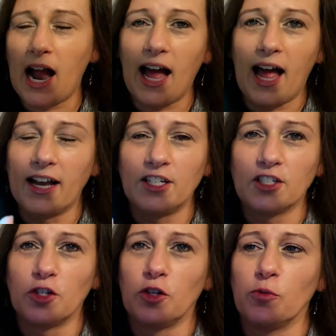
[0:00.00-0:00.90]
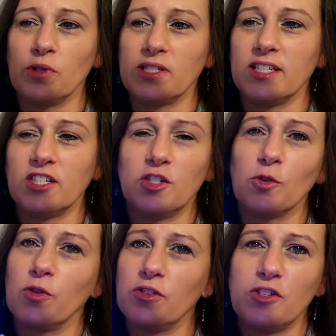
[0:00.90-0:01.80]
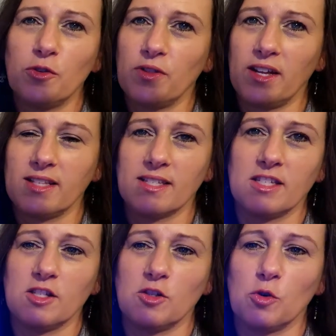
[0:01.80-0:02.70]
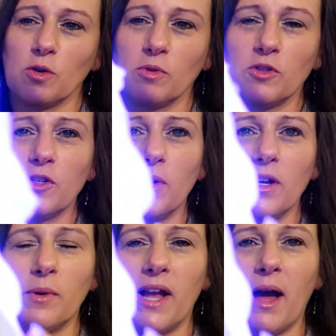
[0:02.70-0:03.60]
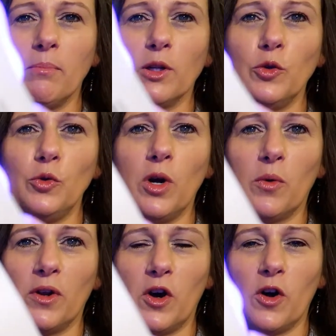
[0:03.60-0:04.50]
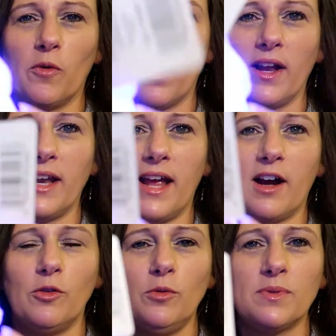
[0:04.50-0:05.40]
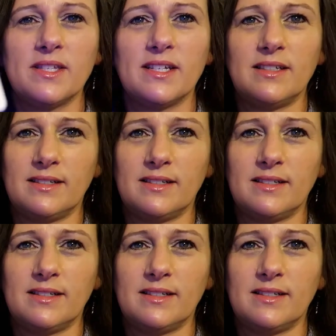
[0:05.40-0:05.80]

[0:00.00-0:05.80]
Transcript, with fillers: I just couldn't resist. She'll think this is adorable. So here we got blue going on right now. Oops.